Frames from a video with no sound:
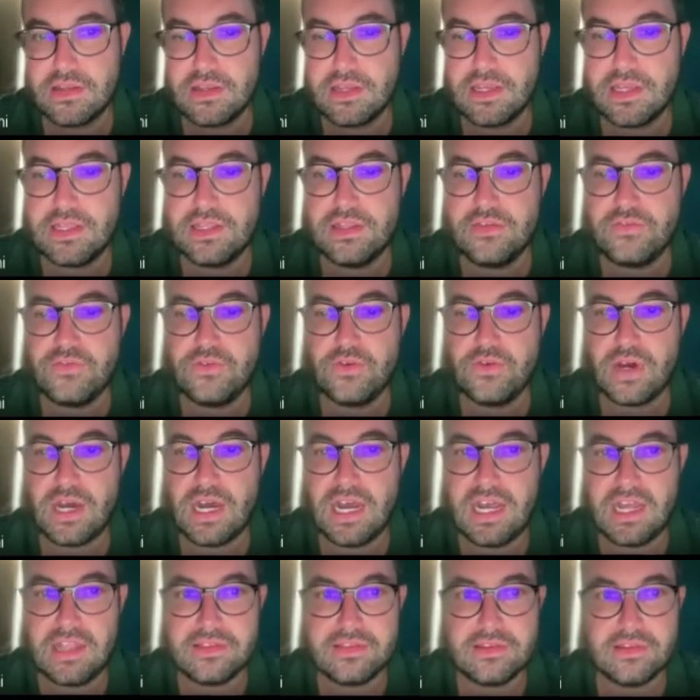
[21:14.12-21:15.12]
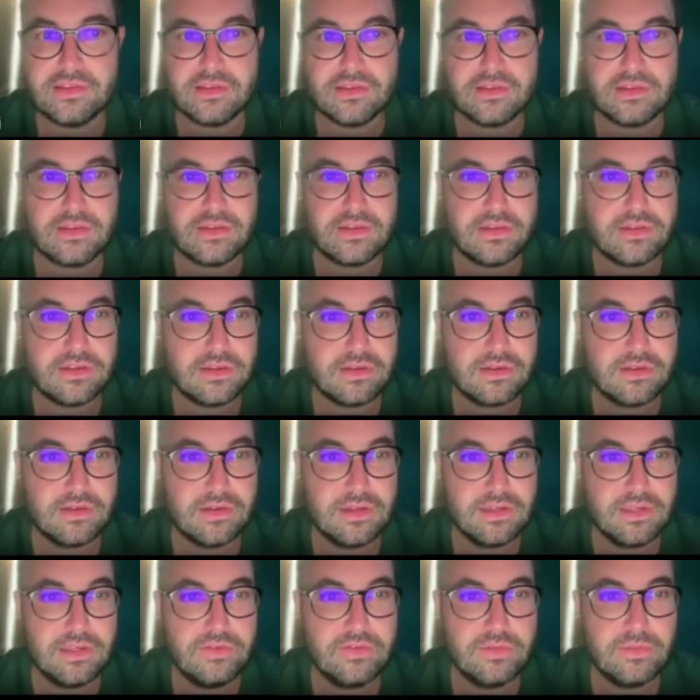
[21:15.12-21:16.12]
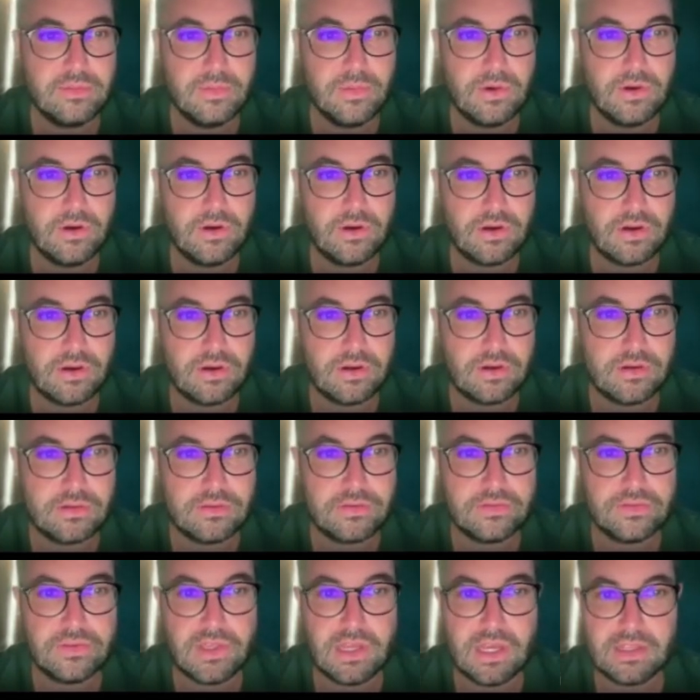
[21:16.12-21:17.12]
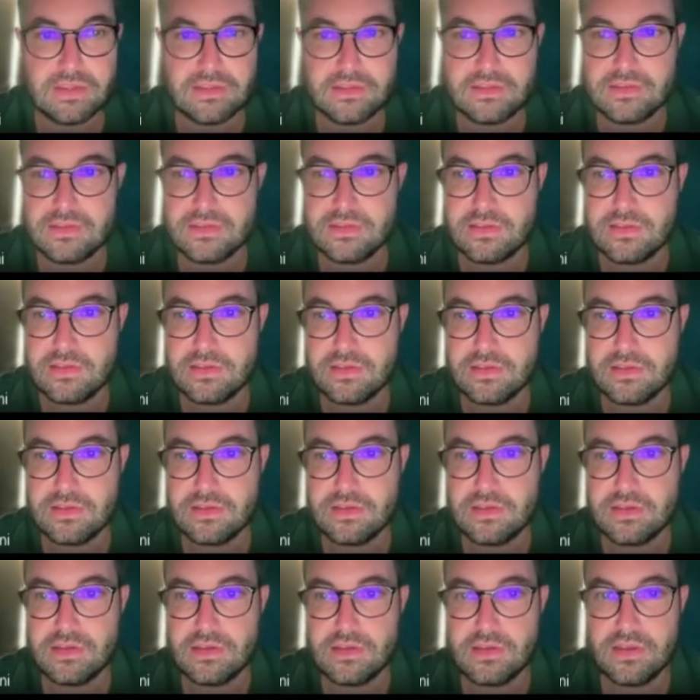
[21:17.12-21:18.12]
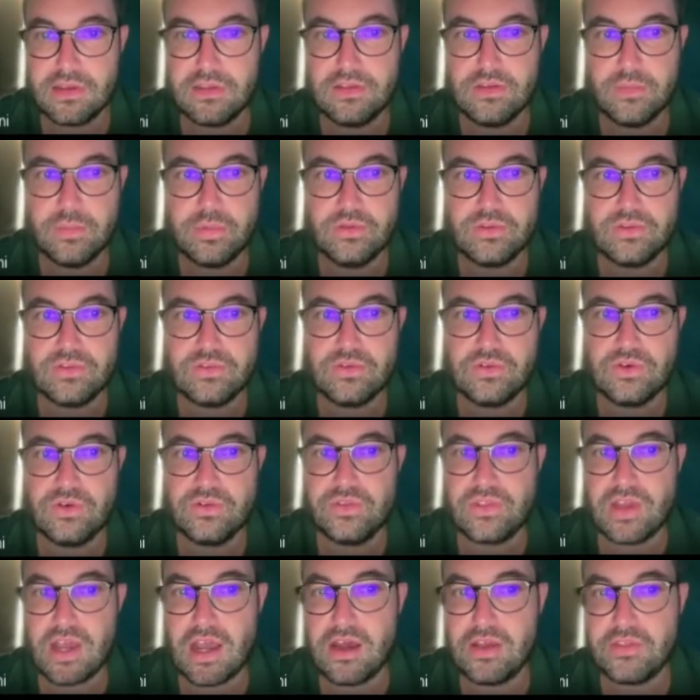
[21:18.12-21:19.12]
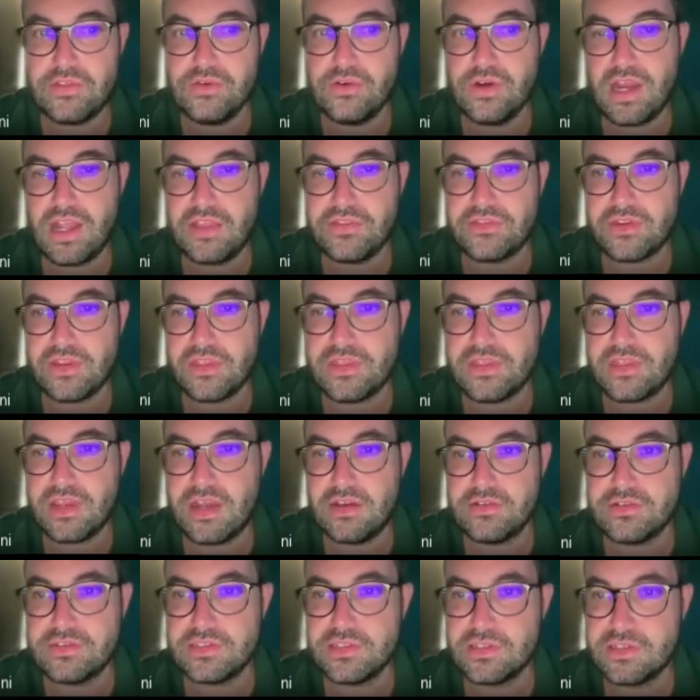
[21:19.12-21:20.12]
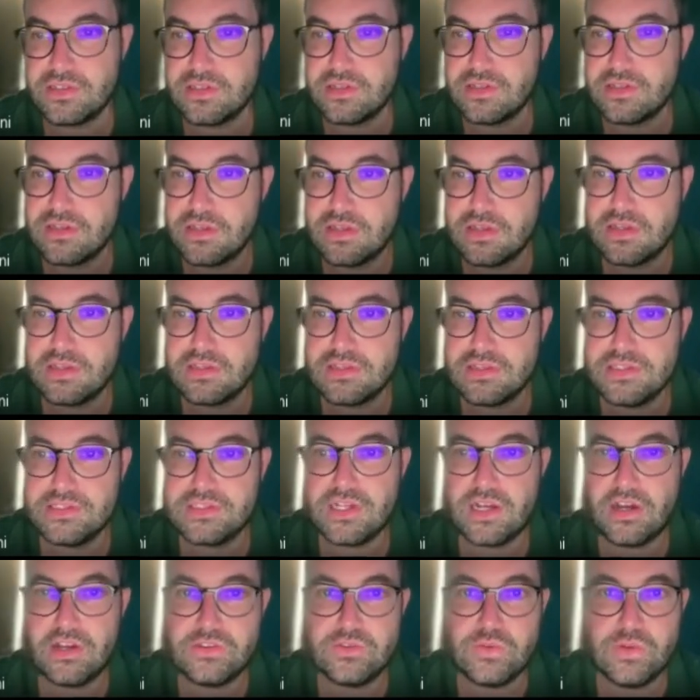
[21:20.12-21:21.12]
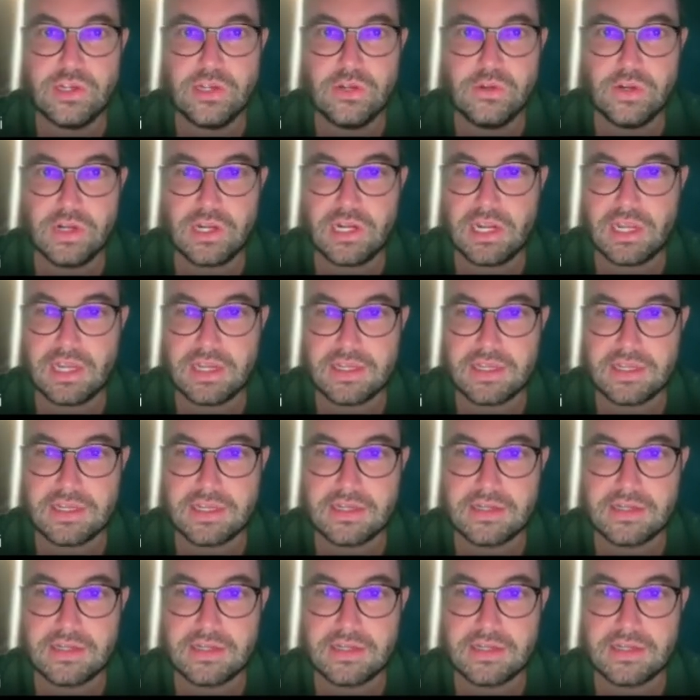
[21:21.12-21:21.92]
If you add even more to that, you put 200,000, this is how it will look like.